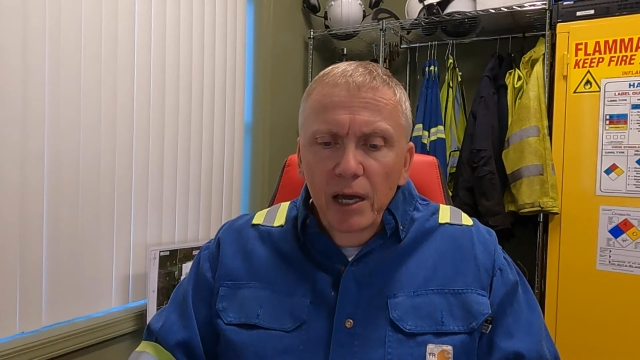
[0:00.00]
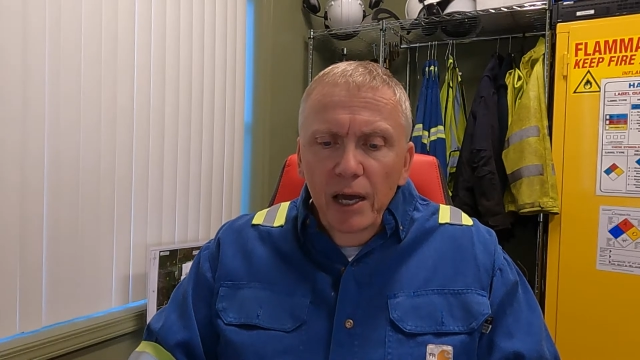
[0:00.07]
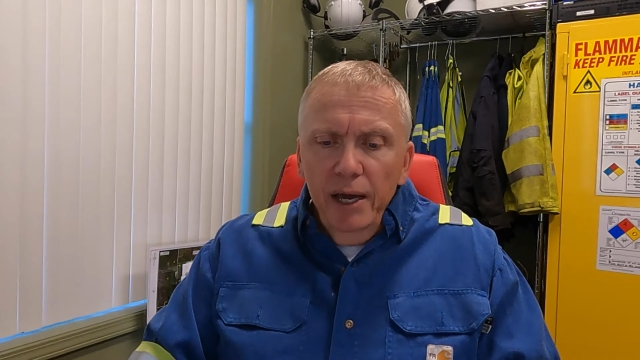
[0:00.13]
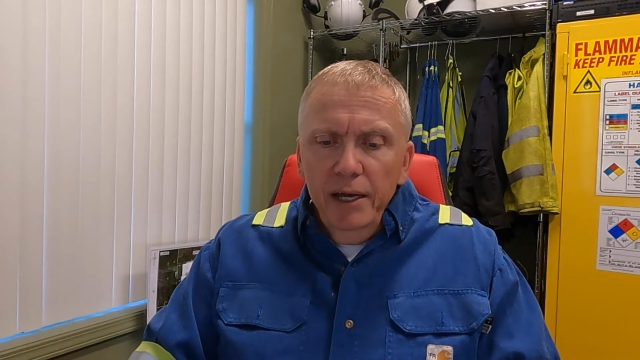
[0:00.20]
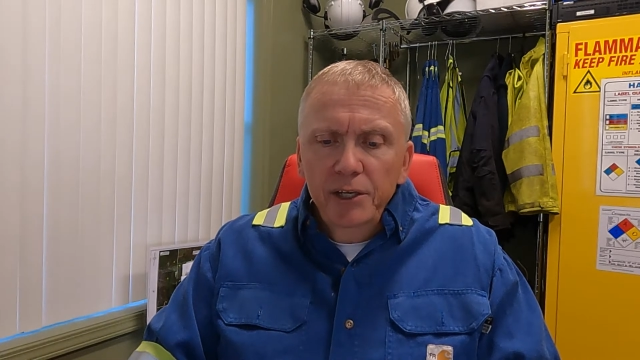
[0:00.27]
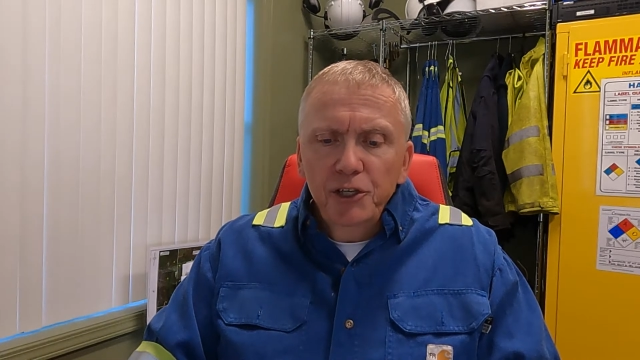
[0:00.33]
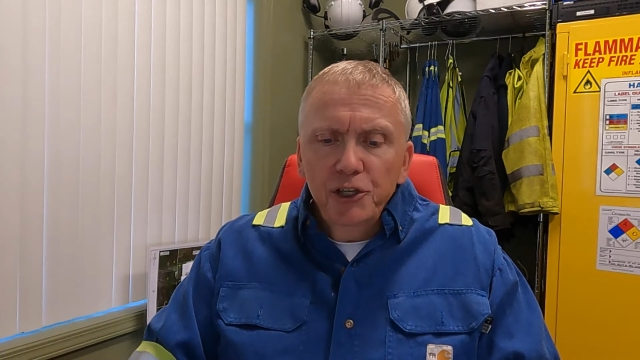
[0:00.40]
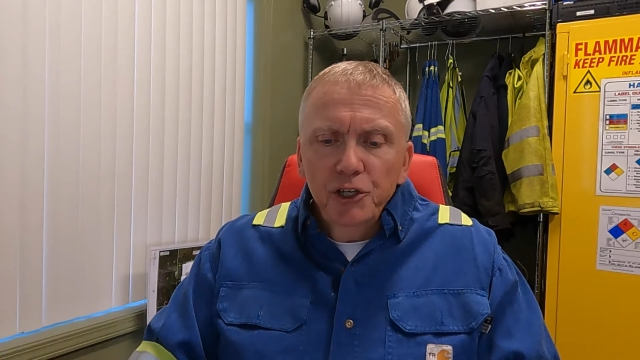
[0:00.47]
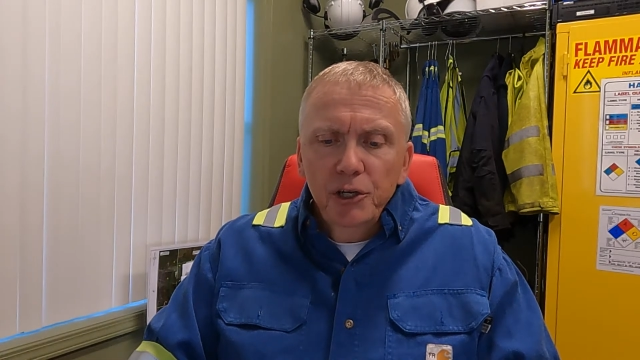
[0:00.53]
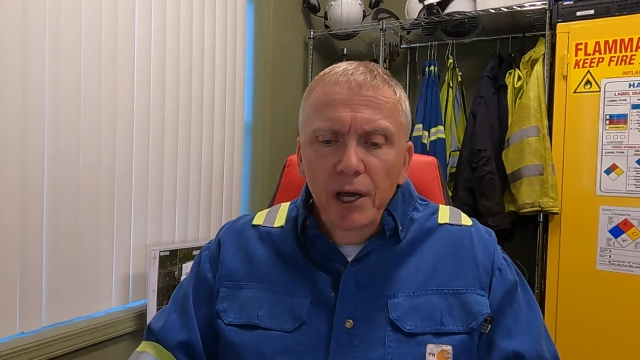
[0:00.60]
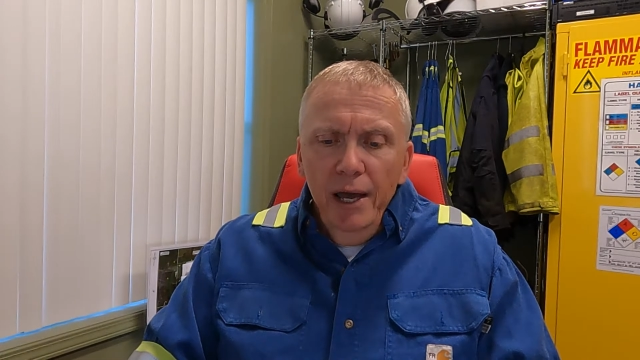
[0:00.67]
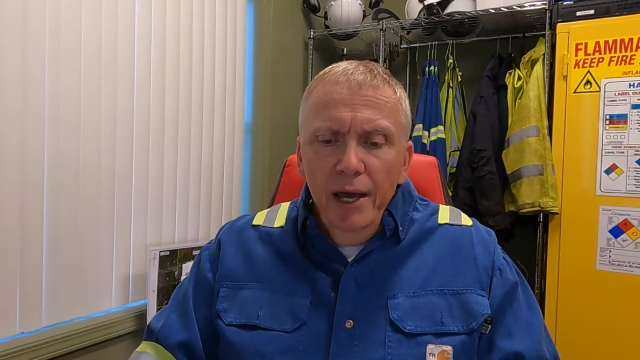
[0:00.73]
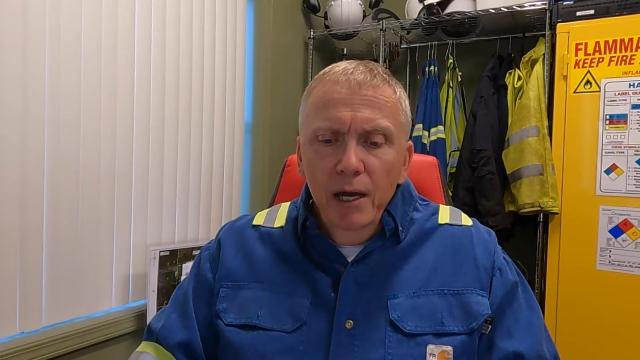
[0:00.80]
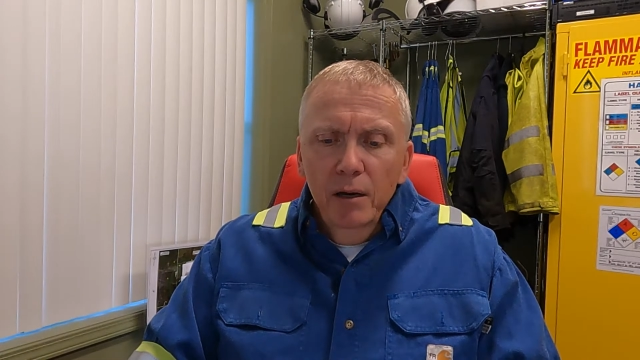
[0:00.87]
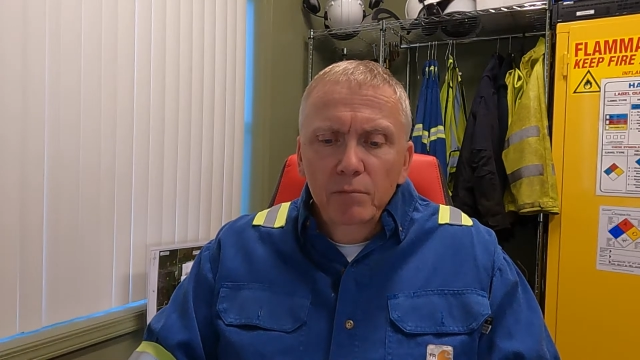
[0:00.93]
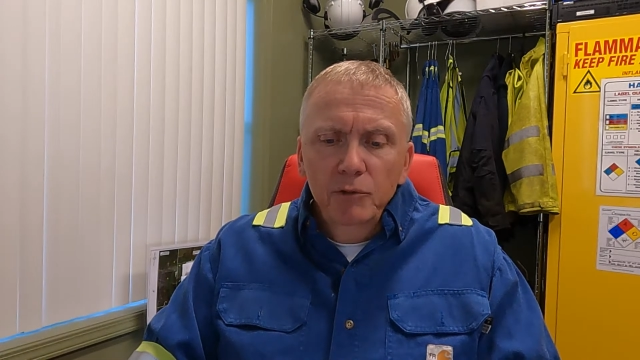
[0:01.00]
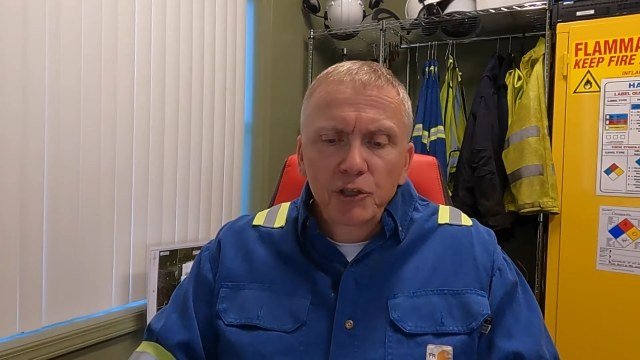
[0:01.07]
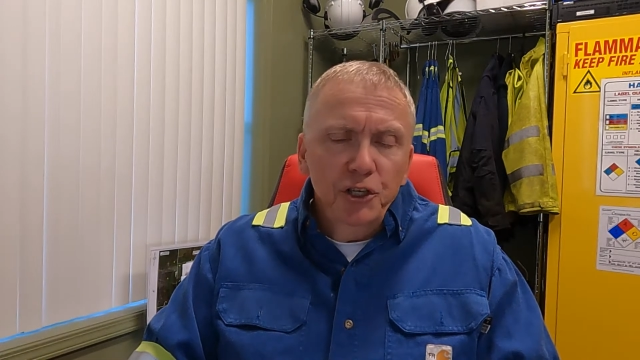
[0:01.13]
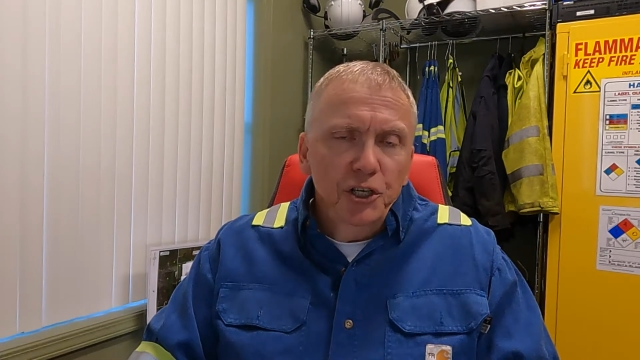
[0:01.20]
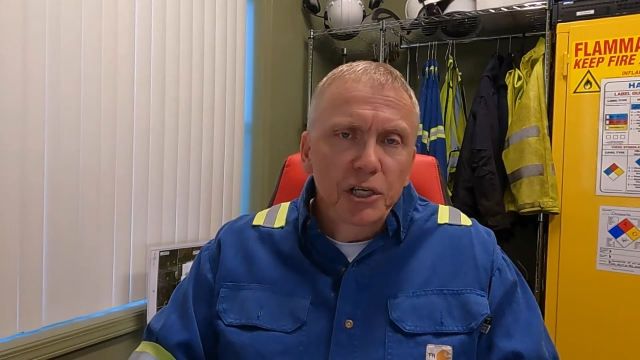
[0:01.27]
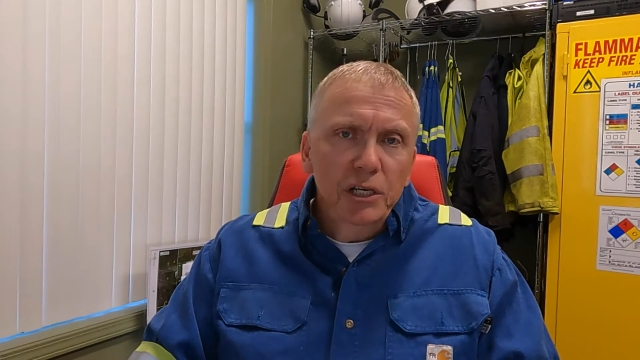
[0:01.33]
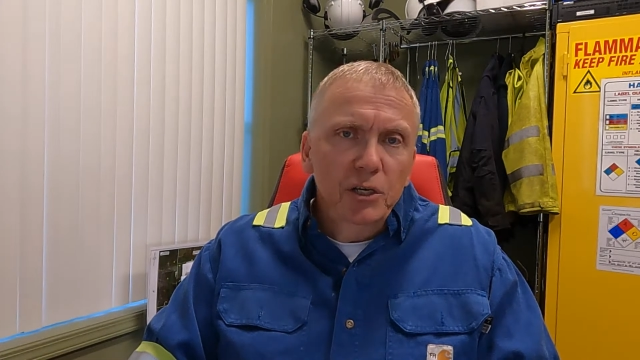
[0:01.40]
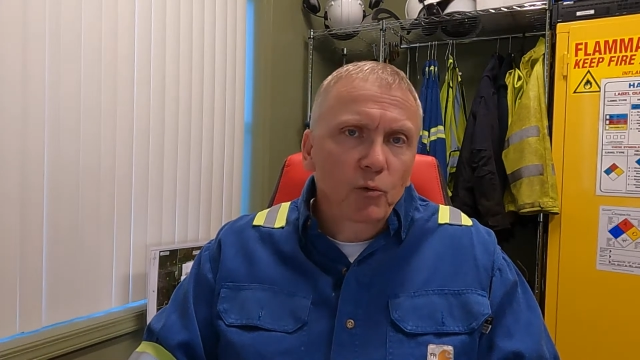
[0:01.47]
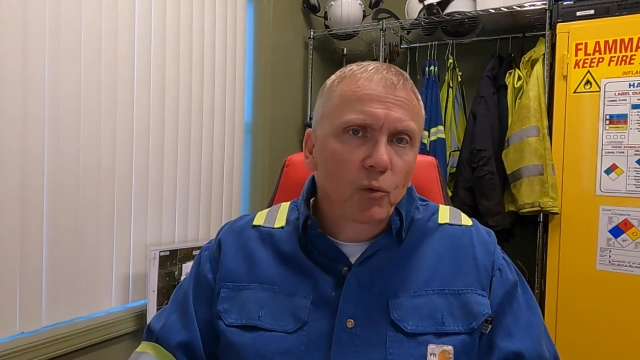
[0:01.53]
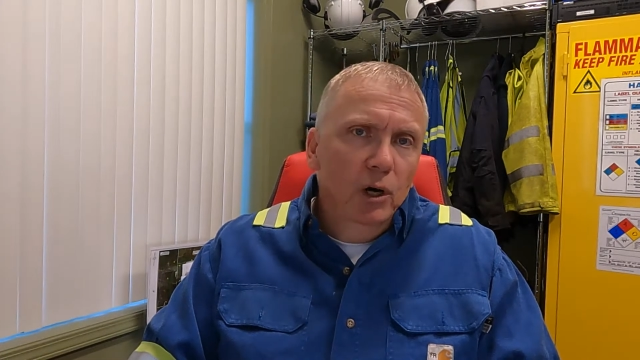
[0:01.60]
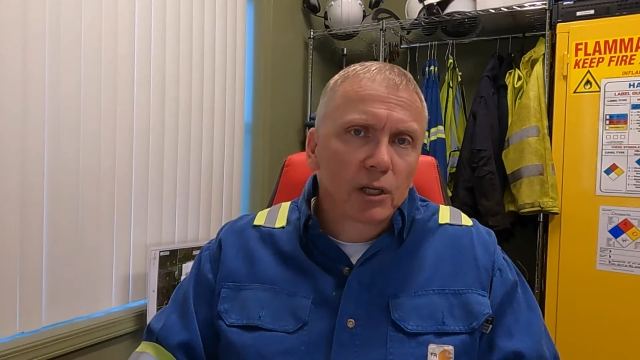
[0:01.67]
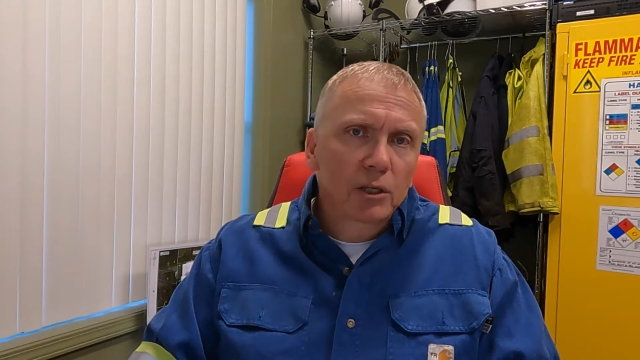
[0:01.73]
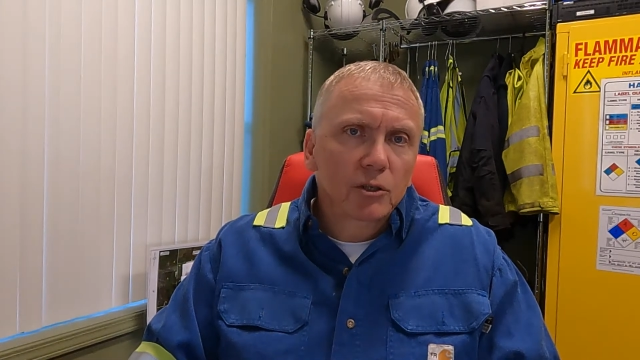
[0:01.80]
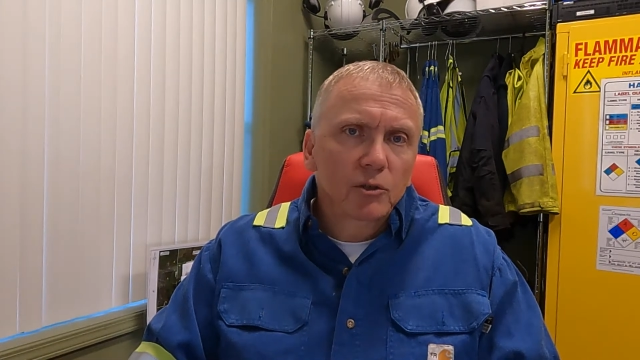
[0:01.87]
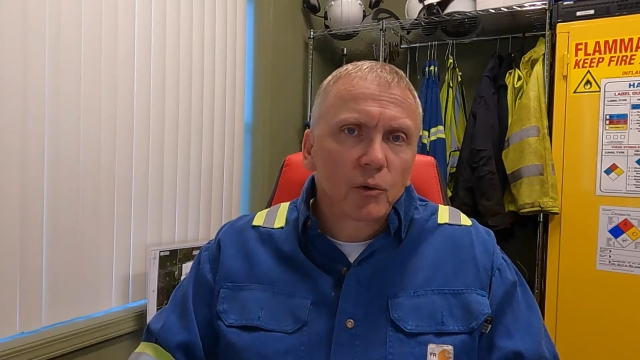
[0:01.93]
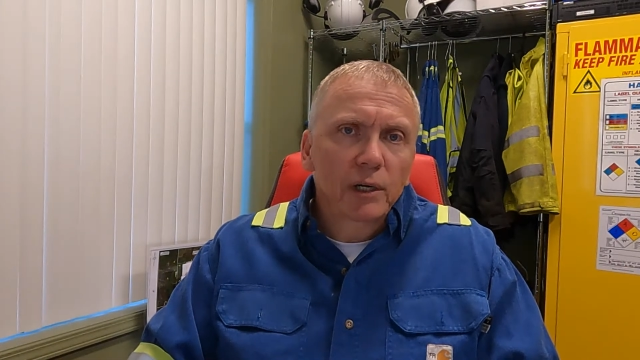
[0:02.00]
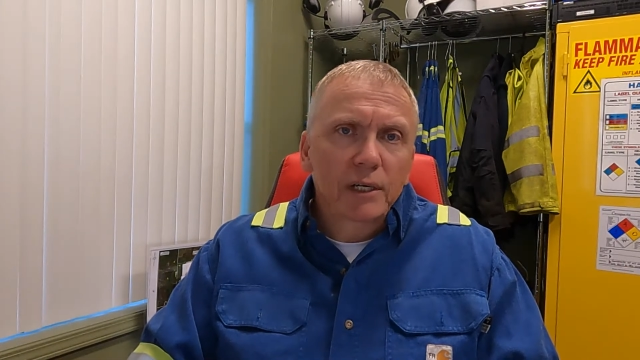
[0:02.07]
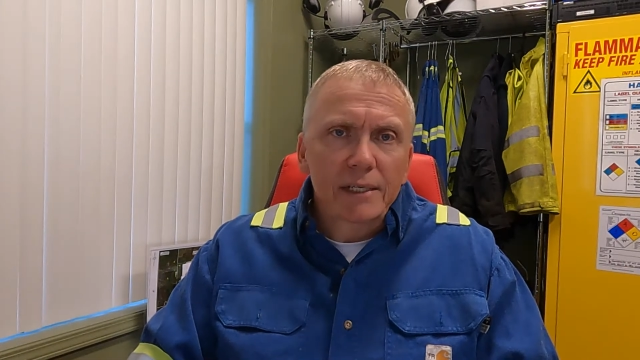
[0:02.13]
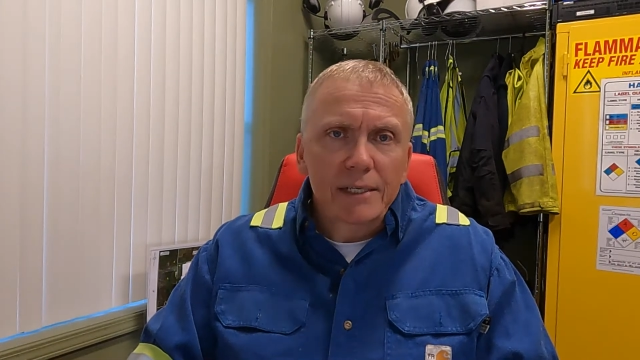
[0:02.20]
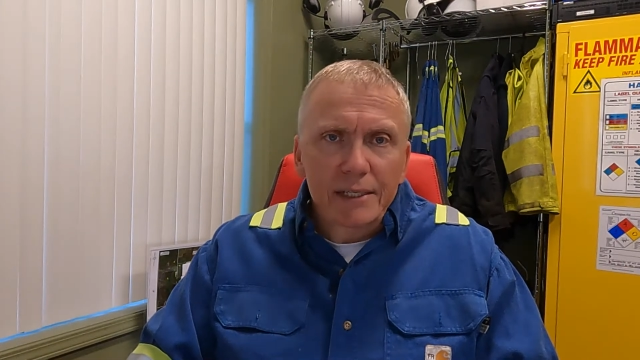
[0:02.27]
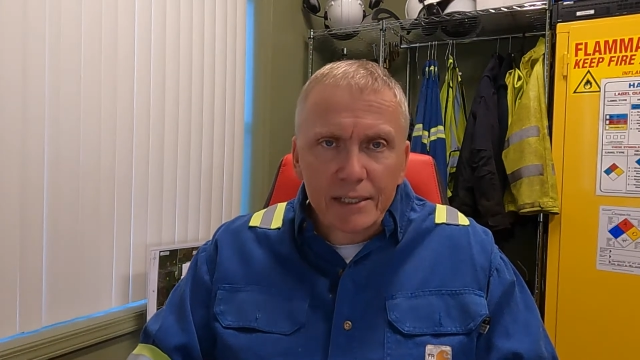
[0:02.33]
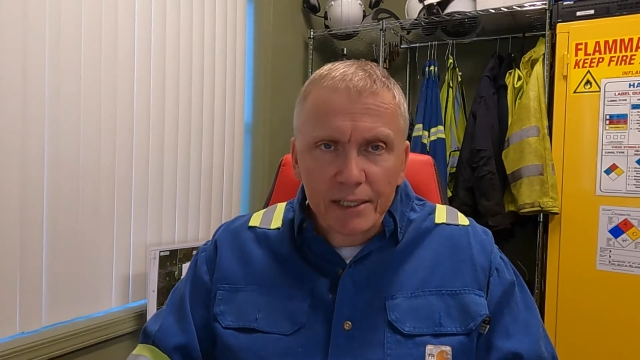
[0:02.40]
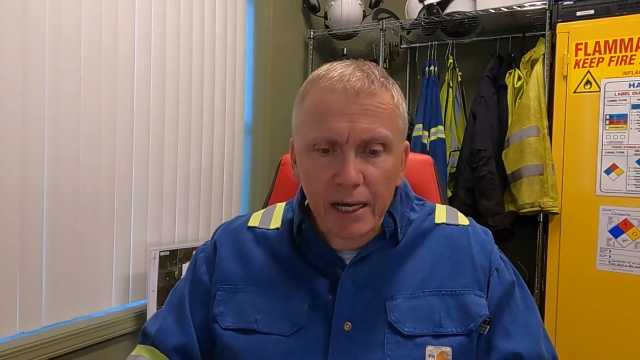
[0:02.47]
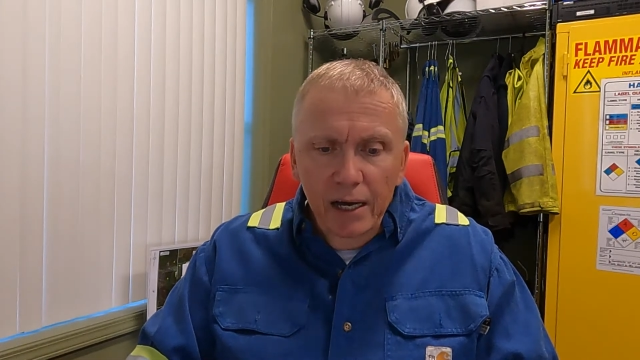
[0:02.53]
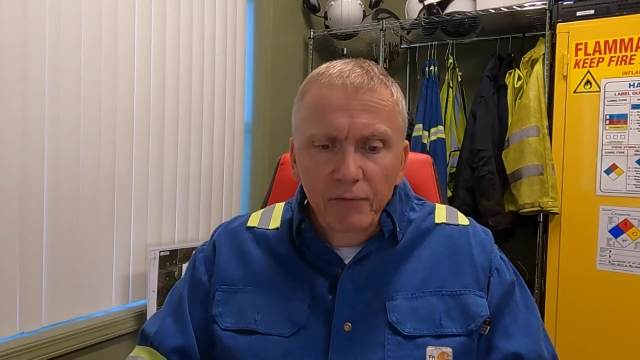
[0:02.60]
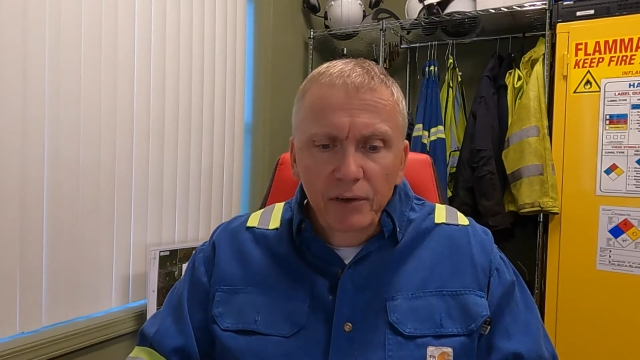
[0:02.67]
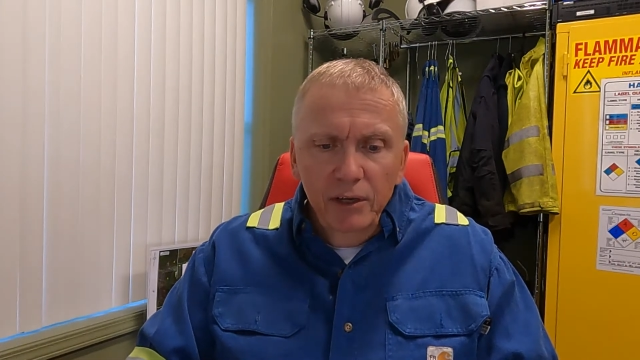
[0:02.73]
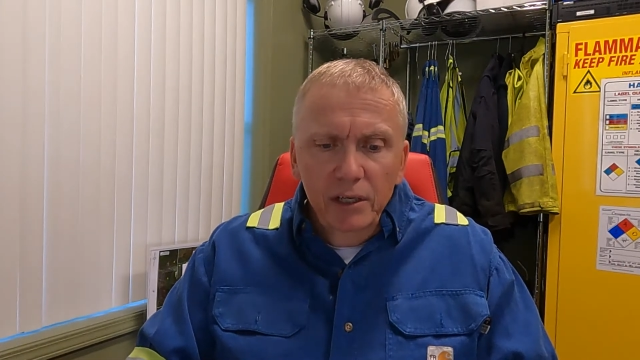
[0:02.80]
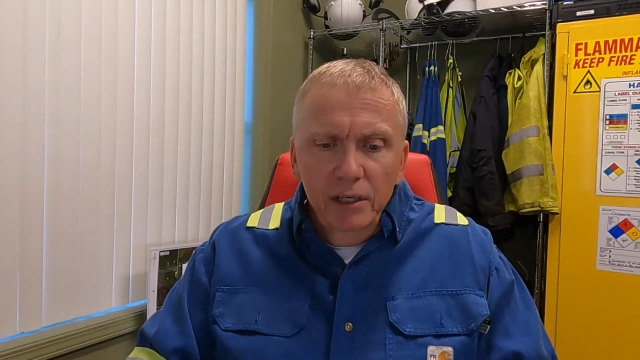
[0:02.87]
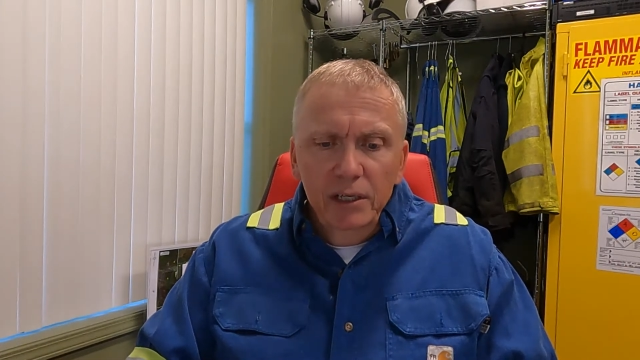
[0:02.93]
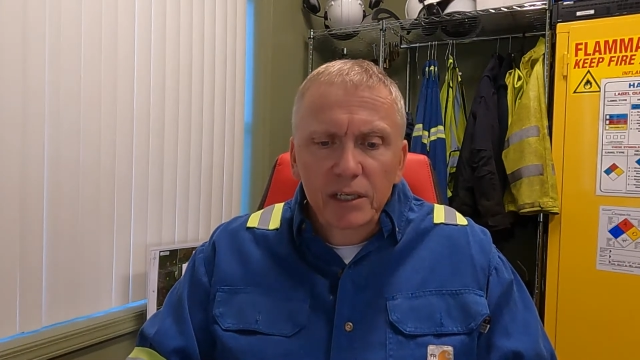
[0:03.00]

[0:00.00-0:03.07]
HMG 127.